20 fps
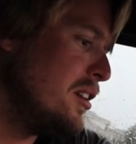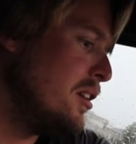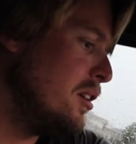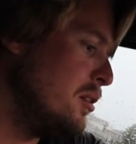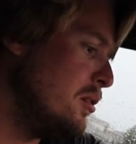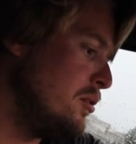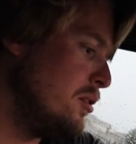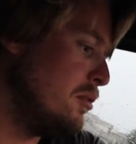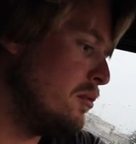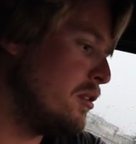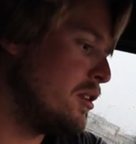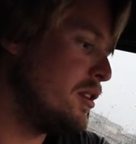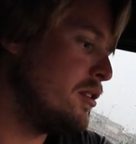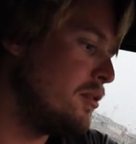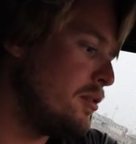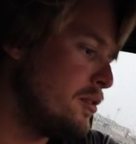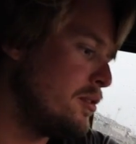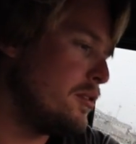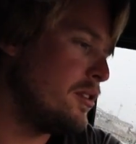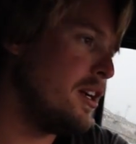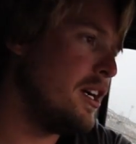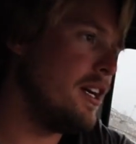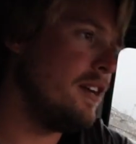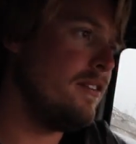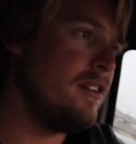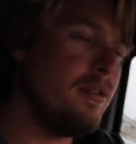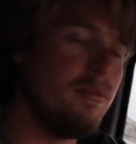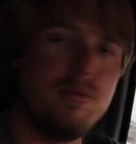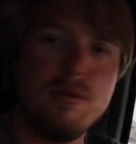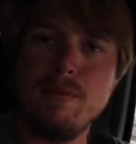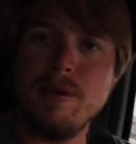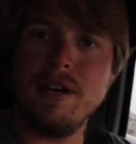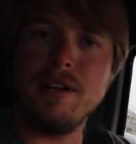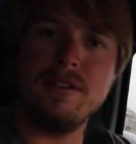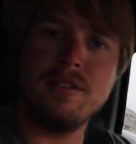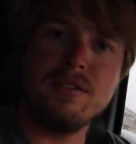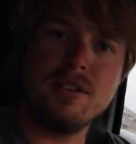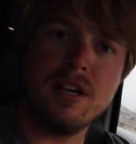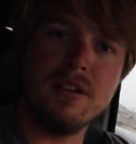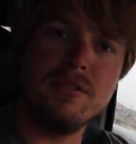oh, don't want to go to drive. That would be bad
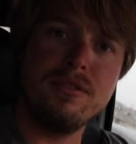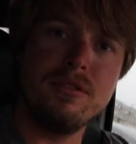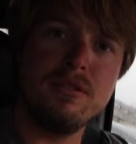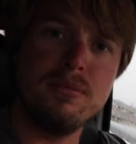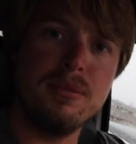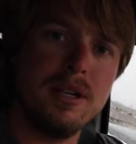to drive through